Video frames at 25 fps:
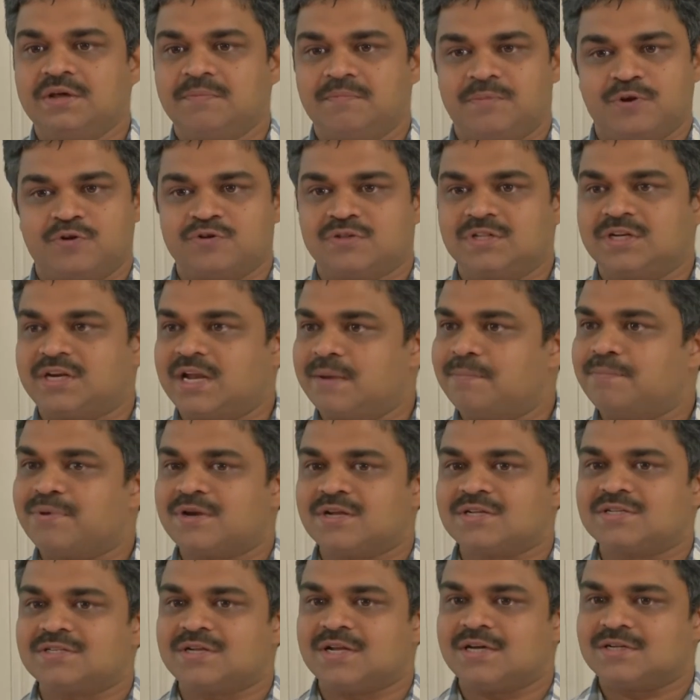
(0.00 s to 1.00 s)
Because the
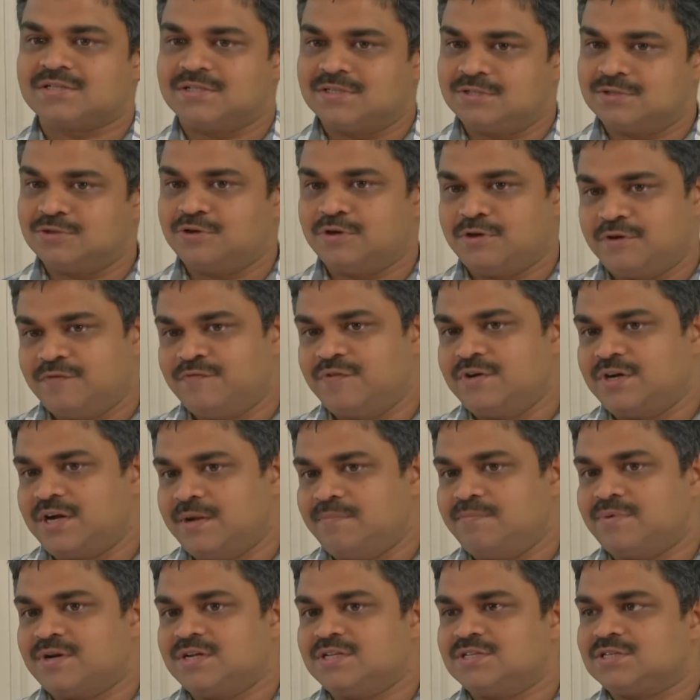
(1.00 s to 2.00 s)
temperature axis you have the
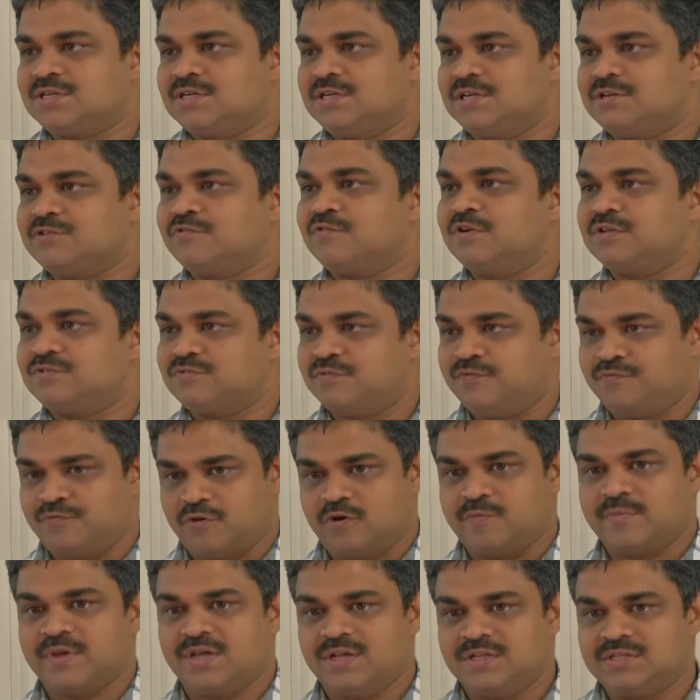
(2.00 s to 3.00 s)
temperature intervals for
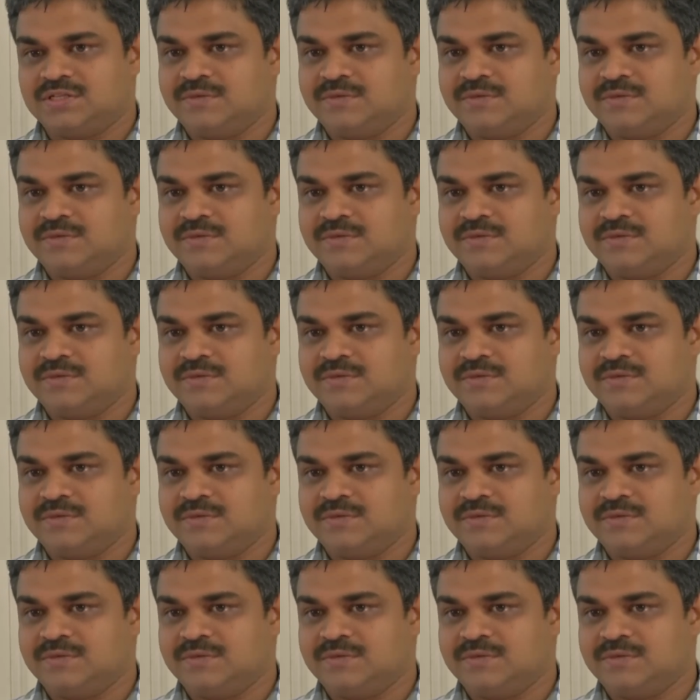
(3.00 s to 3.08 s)
forming